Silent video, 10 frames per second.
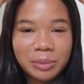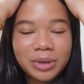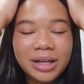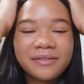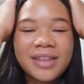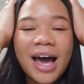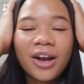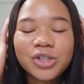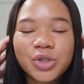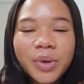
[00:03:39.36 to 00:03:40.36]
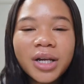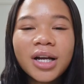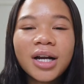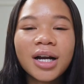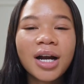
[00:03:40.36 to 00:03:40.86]
People love that on
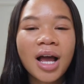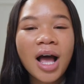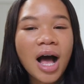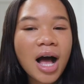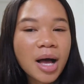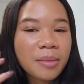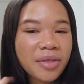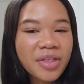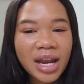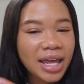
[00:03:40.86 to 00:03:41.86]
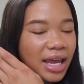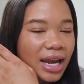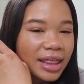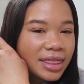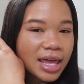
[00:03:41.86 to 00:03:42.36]
Twitter. And then
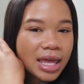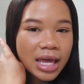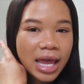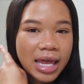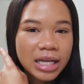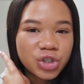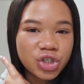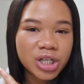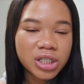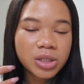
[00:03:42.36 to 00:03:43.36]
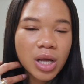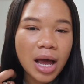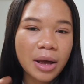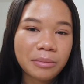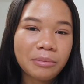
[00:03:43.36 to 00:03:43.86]
again, I think it's just
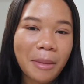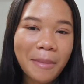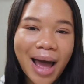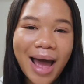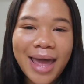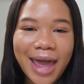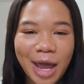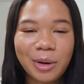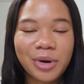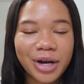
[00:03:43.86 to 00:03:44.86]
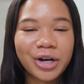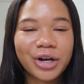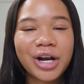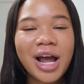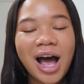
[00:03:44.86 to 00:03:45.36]
my hair
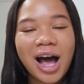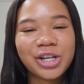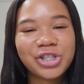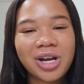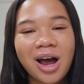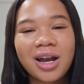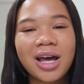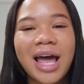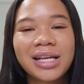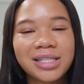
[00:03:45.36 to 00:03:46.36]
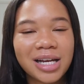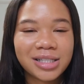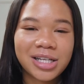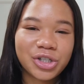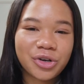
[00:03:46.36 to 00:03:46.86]
braider, Shauna, has
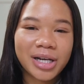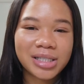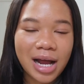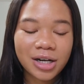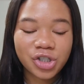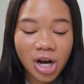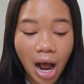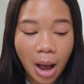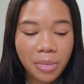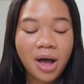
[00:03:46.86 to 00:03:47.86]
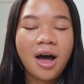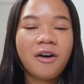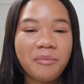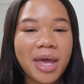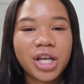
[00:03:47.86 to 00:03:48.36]
done such a great job
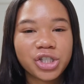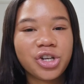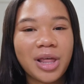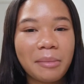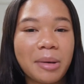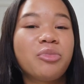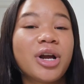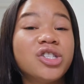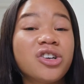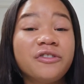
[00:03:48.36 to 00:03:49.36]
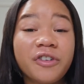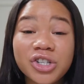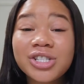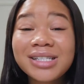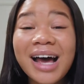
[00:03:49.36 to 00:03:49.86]
of making sure that my braids are
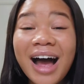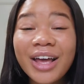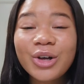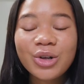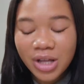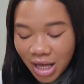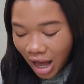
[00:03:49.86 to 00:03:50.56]
versatile.